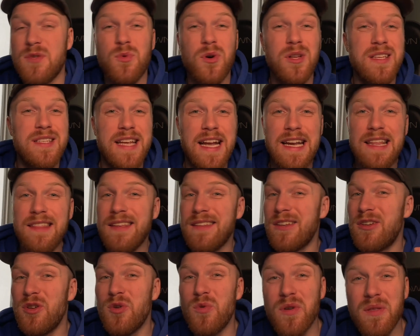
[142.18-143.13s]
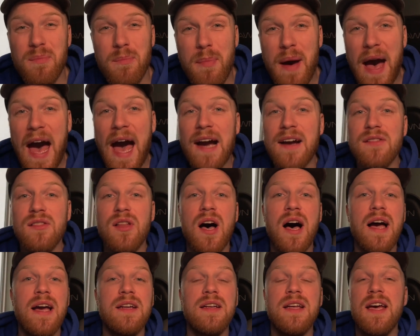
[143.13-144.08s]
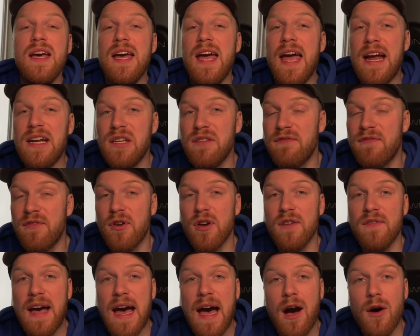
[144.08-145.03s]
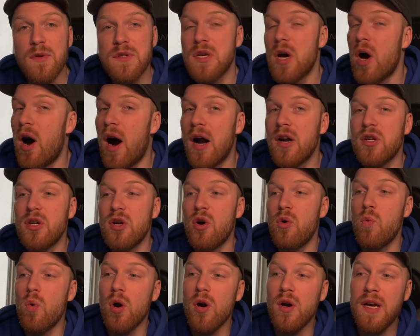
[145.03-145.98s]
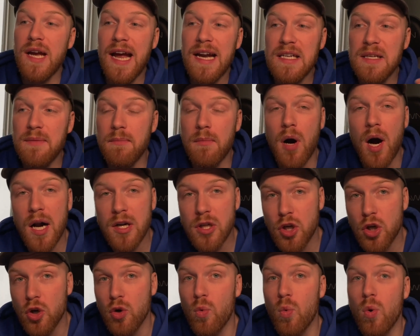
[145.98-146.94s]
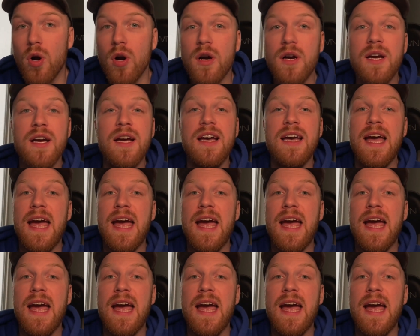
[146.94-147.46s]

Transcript: well as anything to do with backline, any front of house audio work, any monitor work,